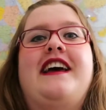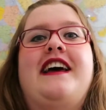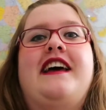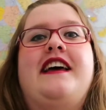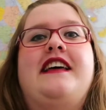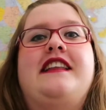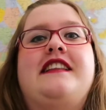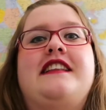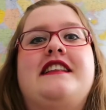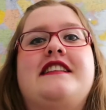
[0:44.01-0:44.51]

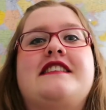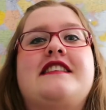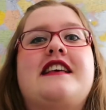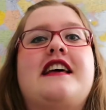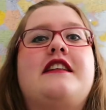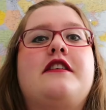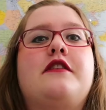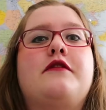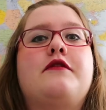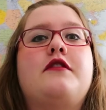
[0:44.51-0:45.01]
and
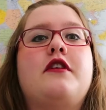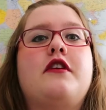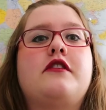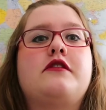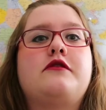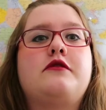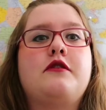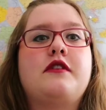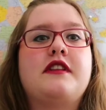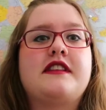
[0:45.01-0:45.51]
instead of
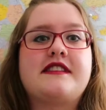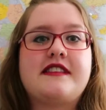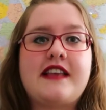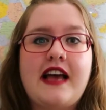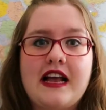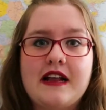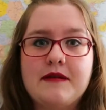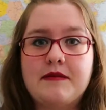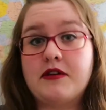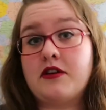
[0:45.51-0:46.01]
going to the
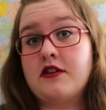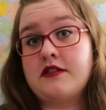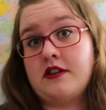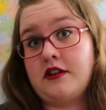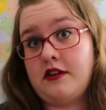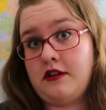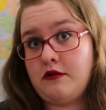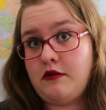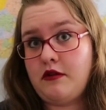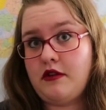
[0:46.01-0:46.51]
Zeil because
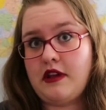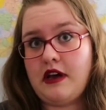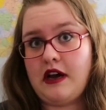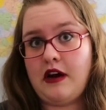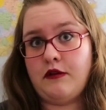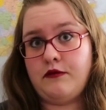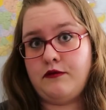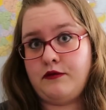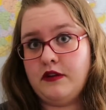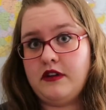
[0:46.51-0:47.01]
I knew
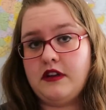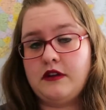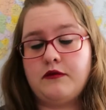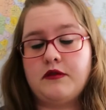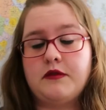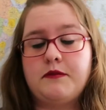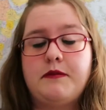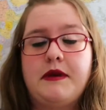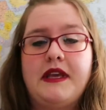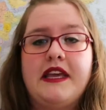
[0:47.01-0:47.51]
how full it
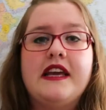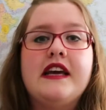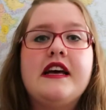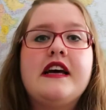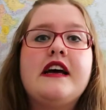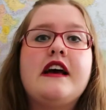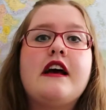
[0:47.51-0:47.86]
would be